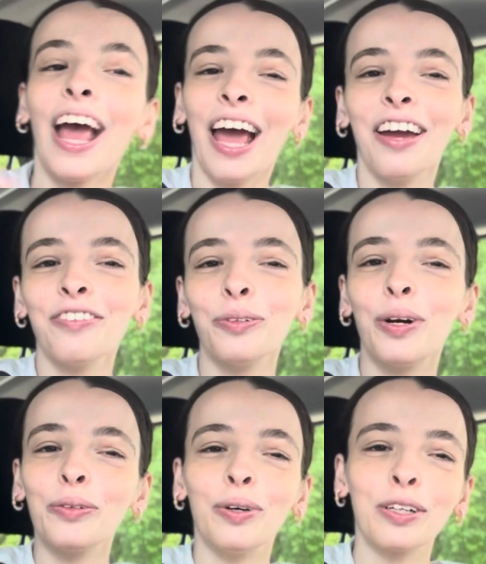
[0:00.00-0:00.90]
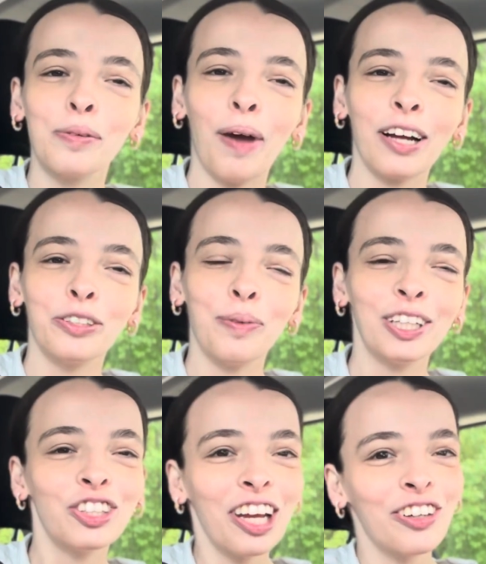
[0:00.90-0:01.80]
Hey everyone, welcome back to my
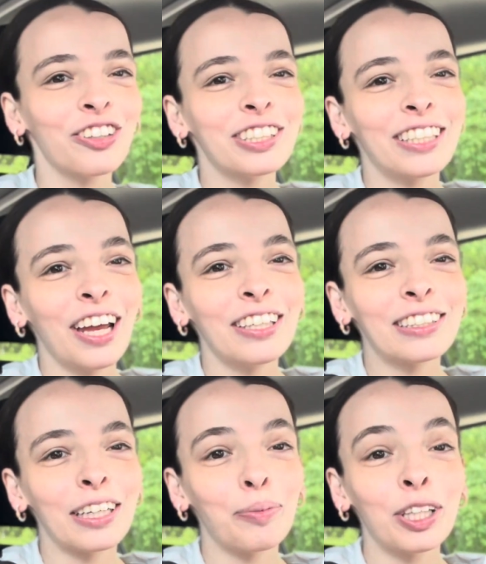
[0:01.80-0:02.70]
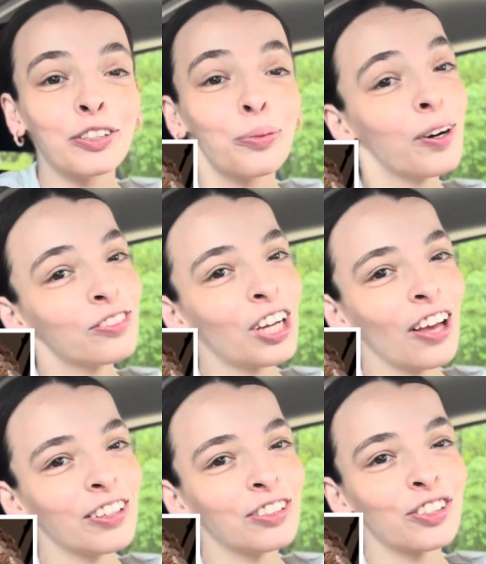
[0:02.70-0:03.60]
channel. Today is going to be the 12
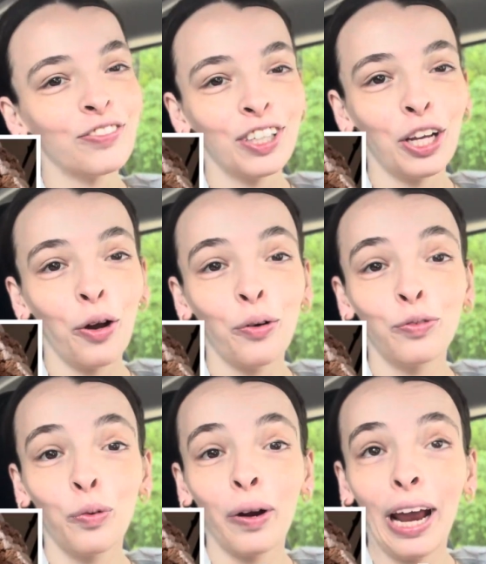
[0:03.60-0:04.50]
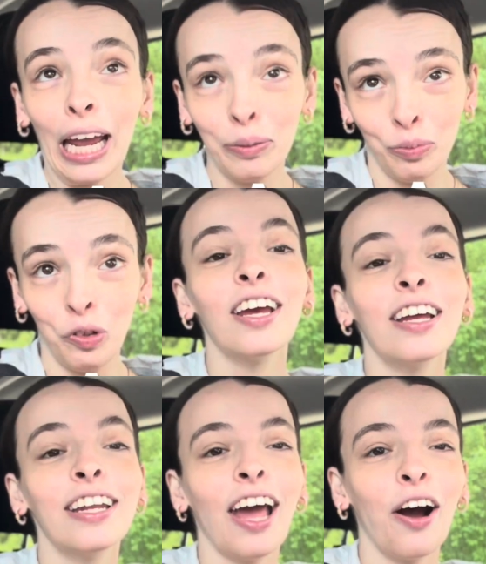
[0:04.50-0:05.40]
challenge video for April.
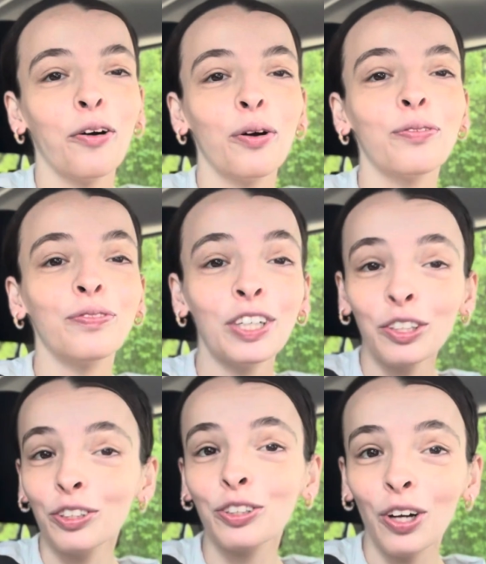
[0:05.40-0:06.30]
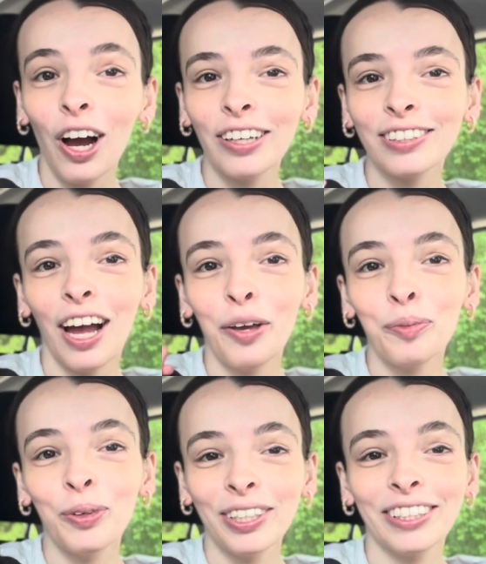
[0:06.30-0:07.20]
Now, fingers crossed, I am
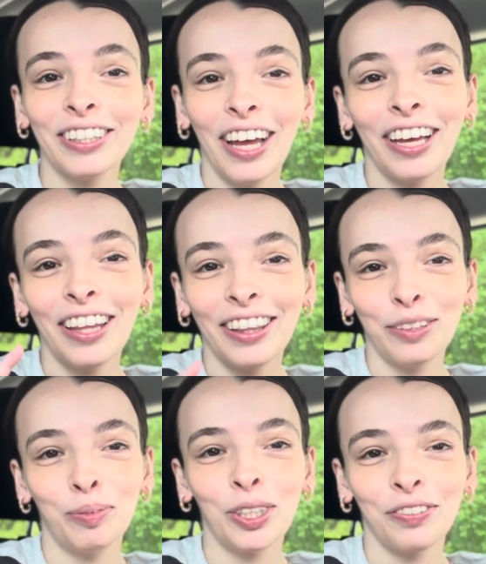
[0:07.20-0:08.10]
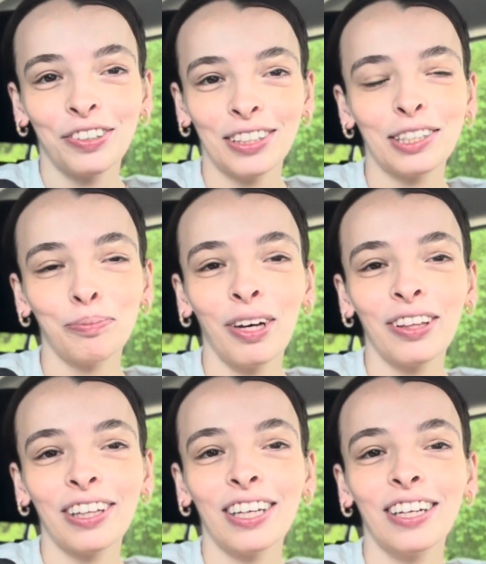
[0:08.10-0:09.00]
going to like the book for this
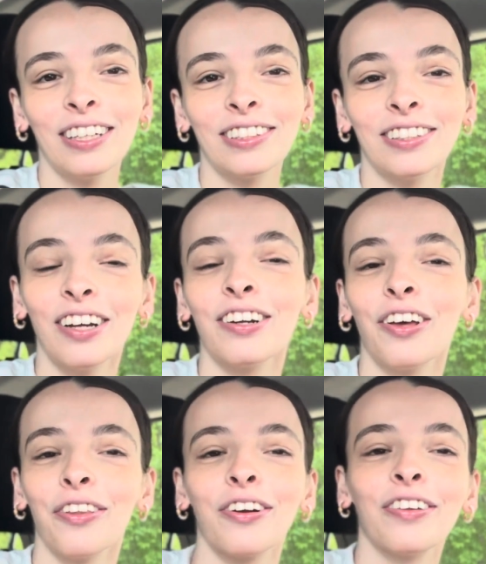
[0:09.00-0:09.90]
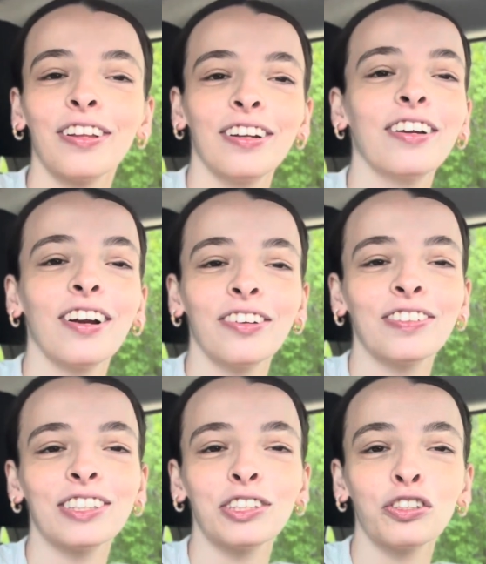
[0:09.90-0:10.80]
month. It is none other than None of
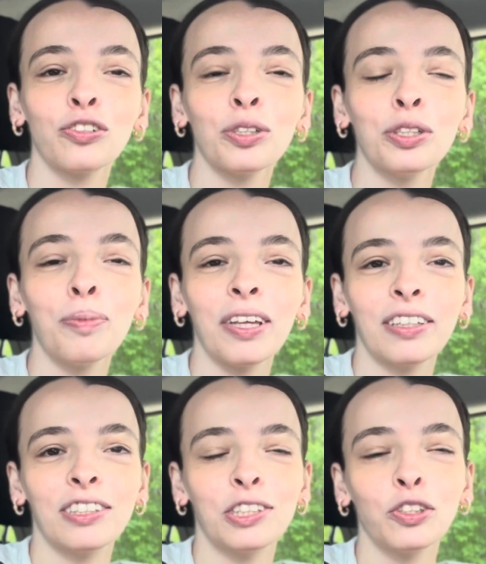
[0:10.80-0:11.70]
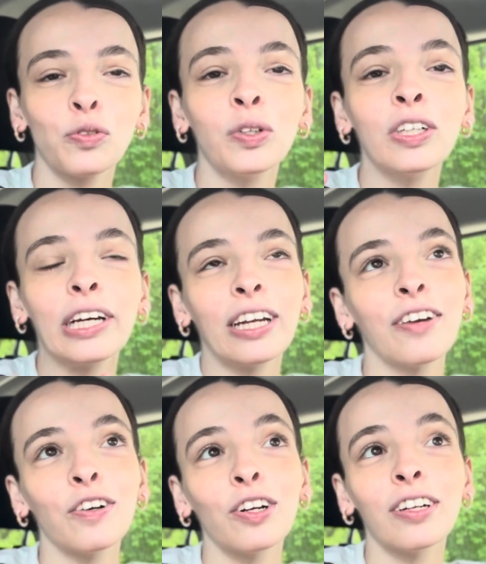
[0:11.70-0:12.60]
This Is True by Lisa Jewell, and I've
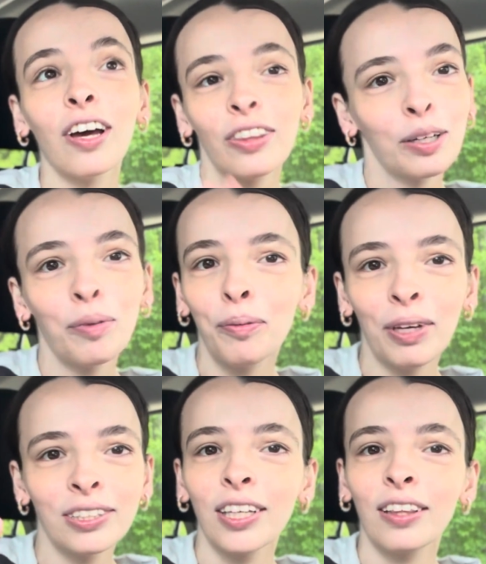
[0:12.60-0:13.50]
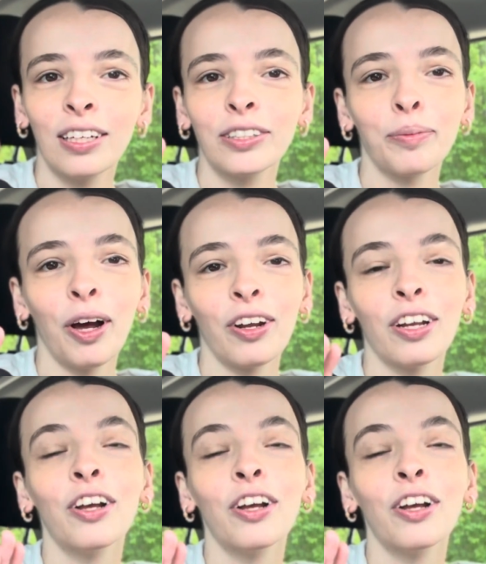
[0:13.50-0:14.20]
heard nothing but amazing things about it.